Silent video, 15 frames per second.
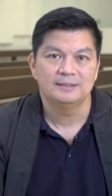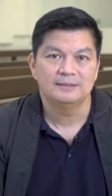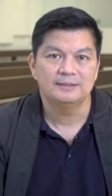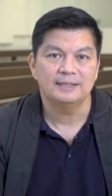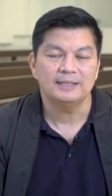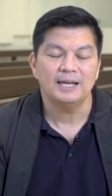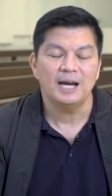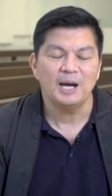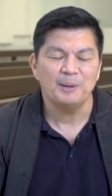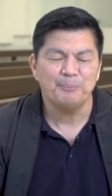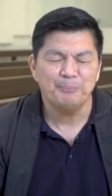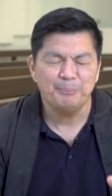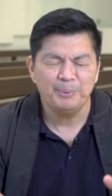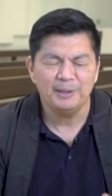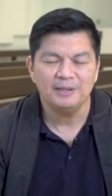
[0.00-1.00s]
that
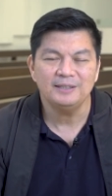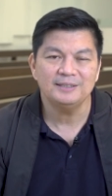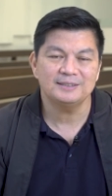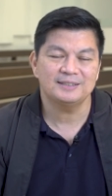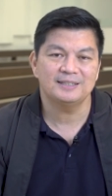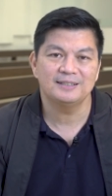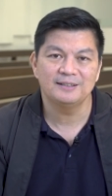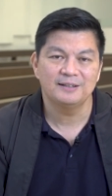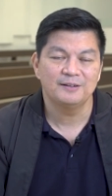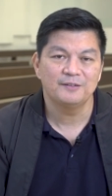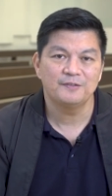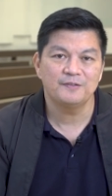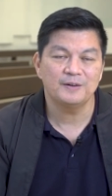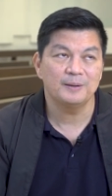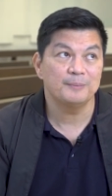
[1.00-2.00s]
apart
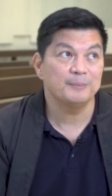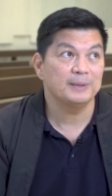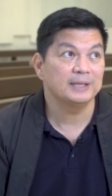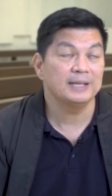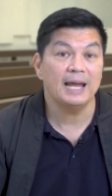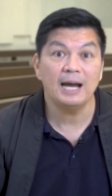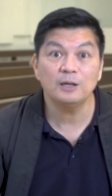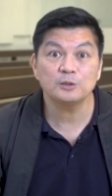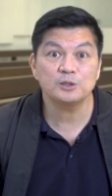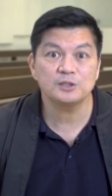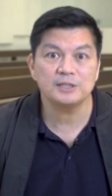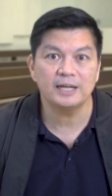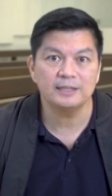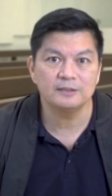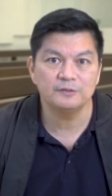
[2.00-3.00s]
from an
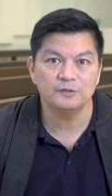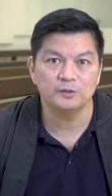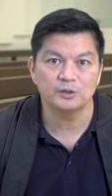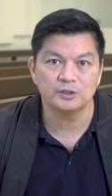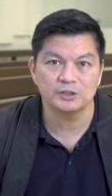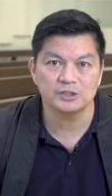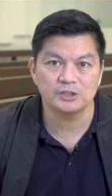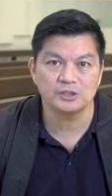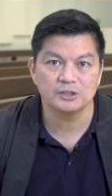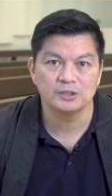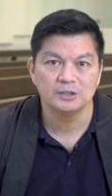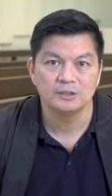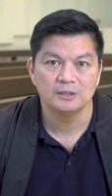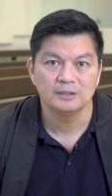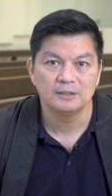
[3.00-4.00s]
outside force,
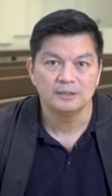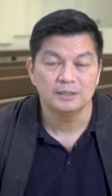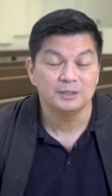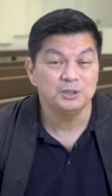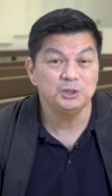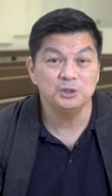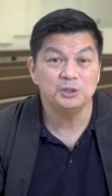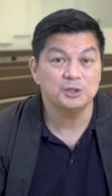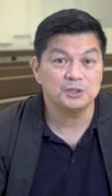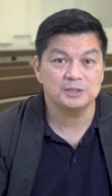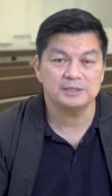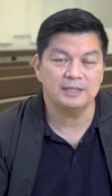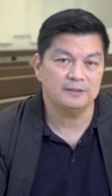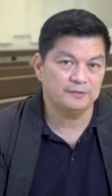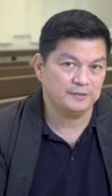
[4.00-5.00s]
you
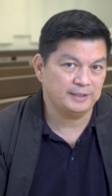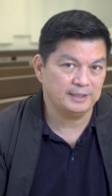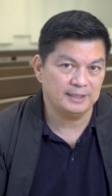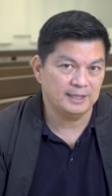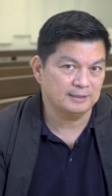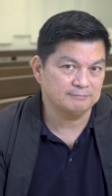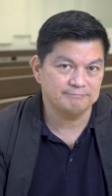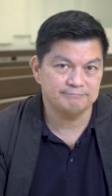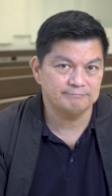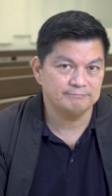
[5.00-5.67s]
yourself cannot